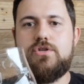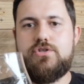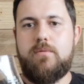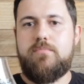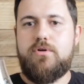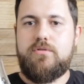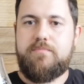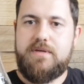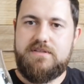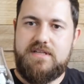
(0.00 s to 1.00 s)
John Bull
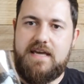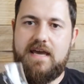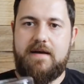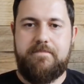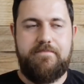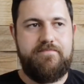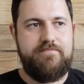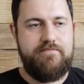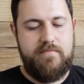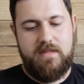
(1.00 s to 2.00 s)
Pilsner kit,
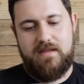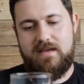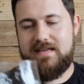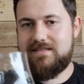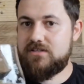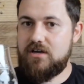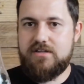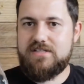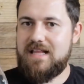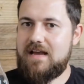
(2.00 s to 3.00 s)
it's got
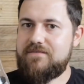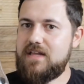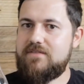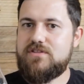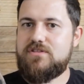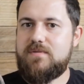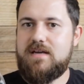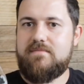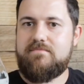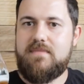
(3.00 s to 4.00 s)
a slight flavour to it.